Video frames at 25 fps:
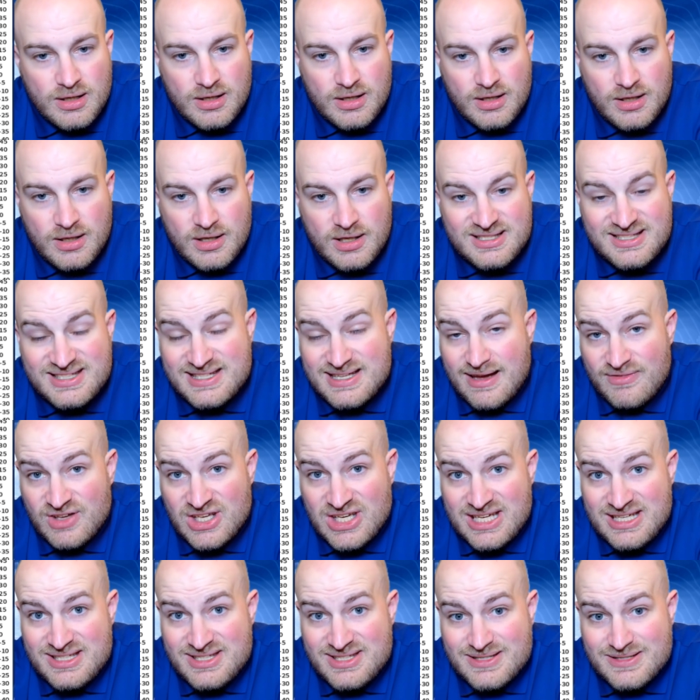
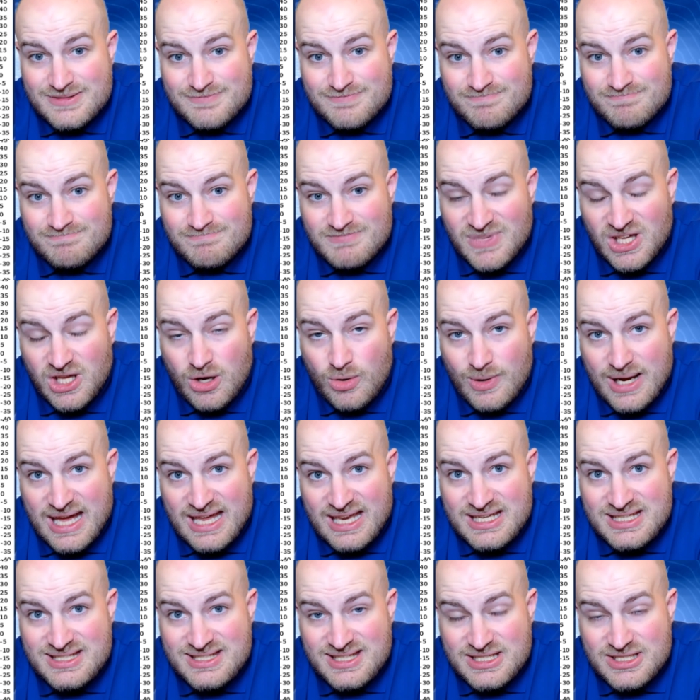70s, low
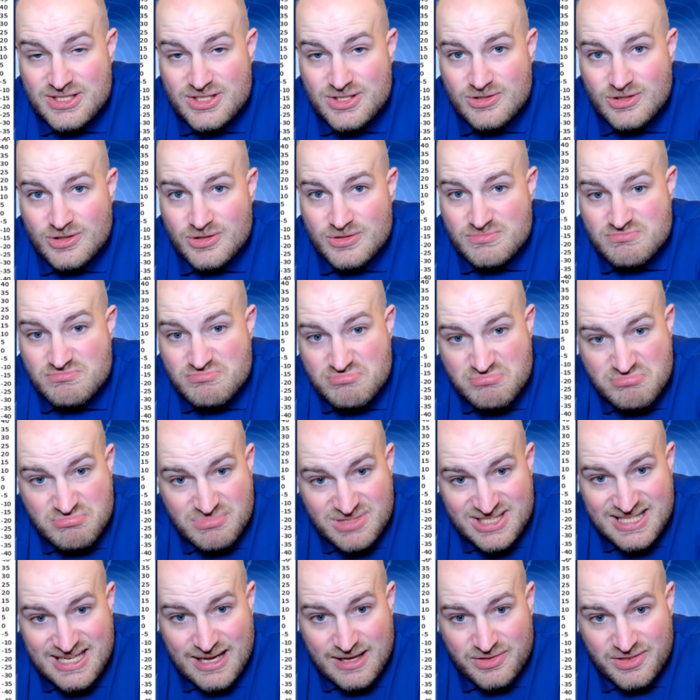80s, eastern,
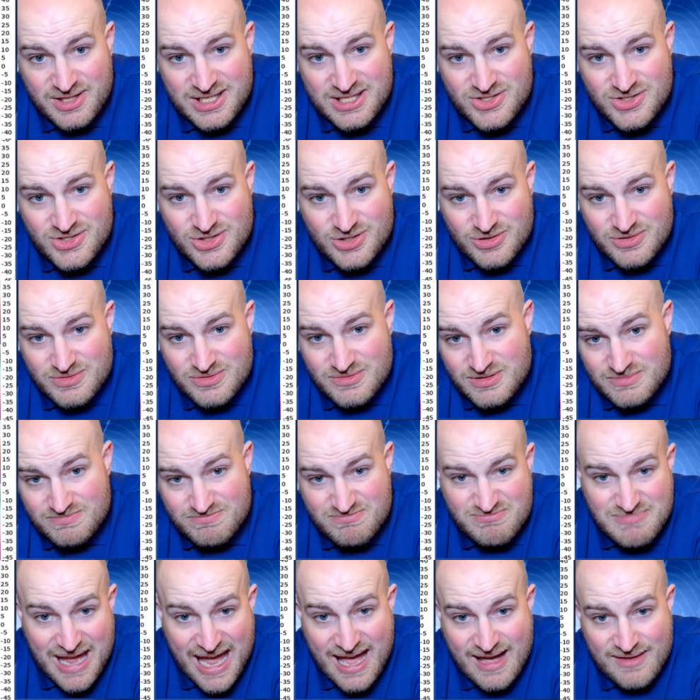southeastern
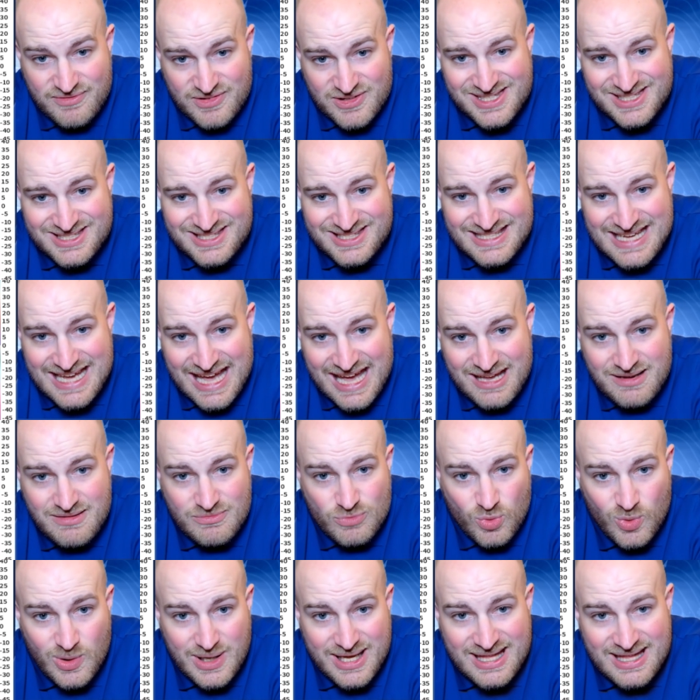half of the state
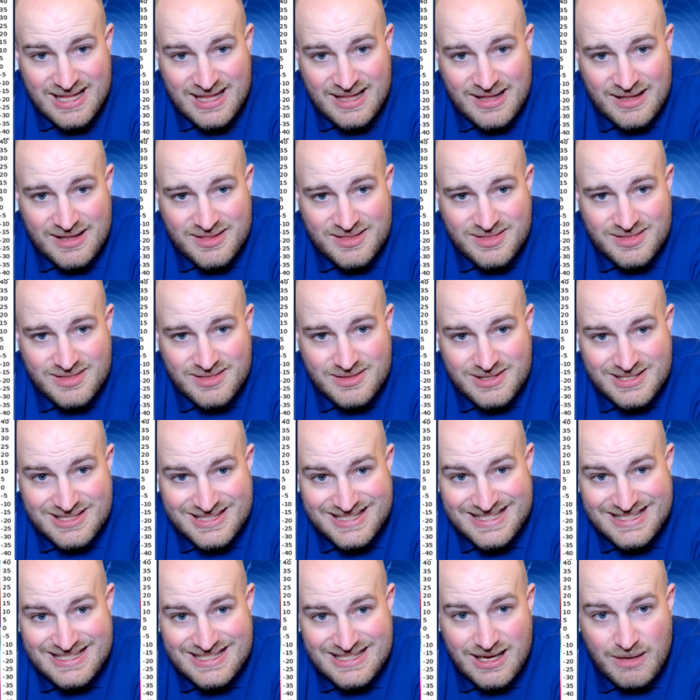with
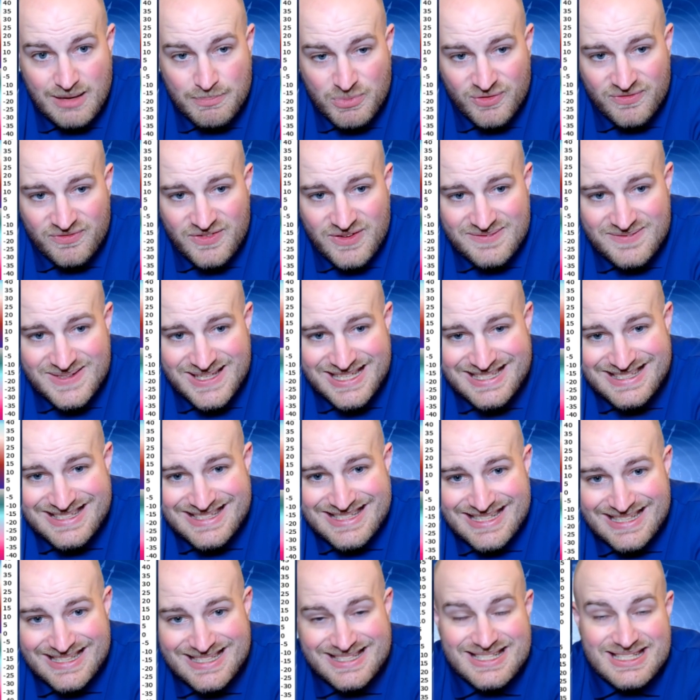upper 50s,
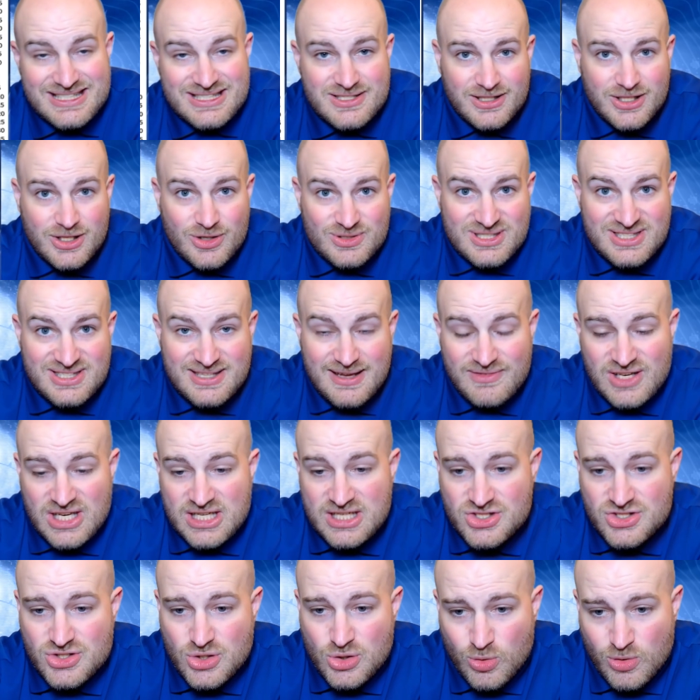60s to low
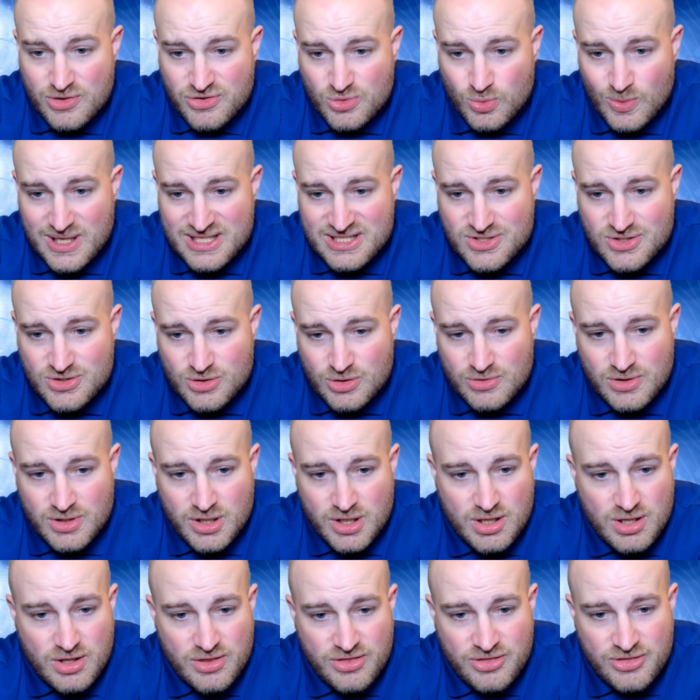70s, northwestern
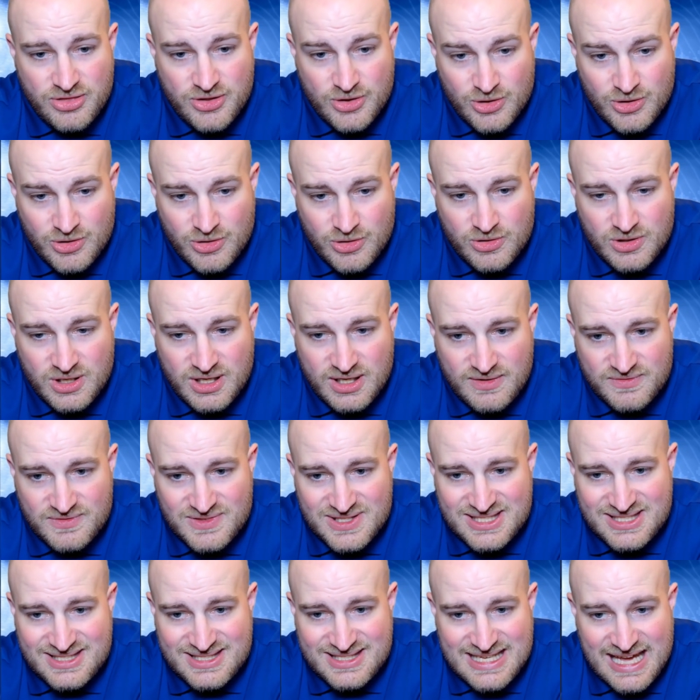third of the
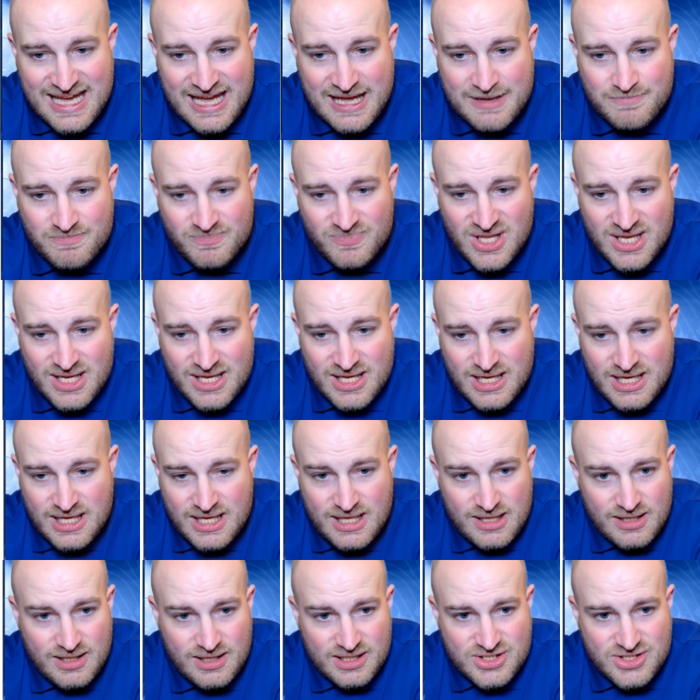state.
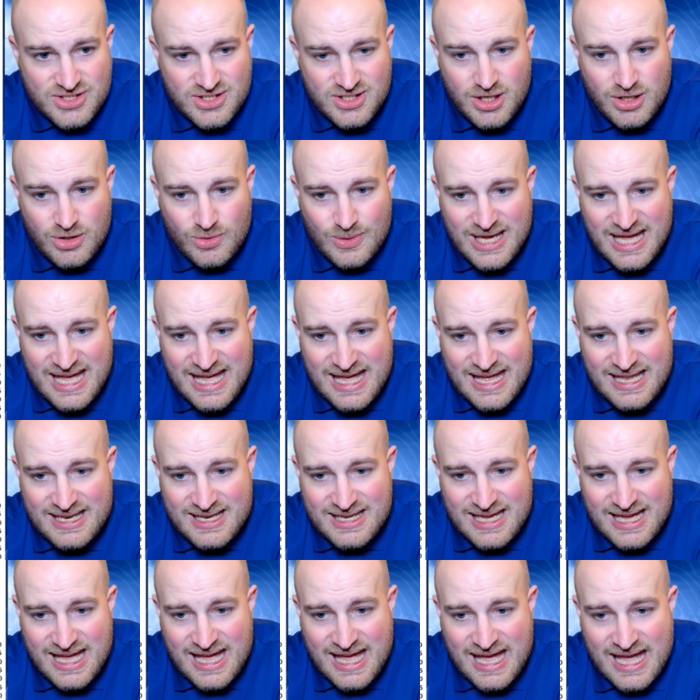Let's go ahead
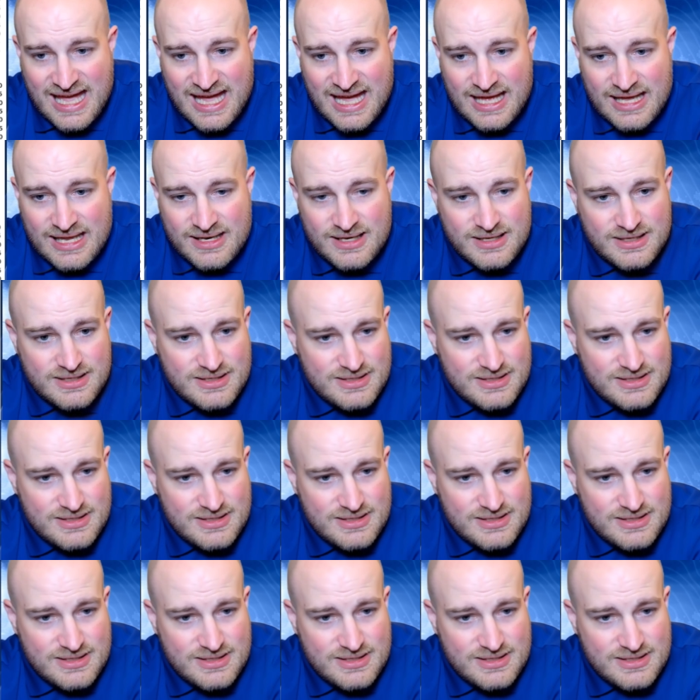and,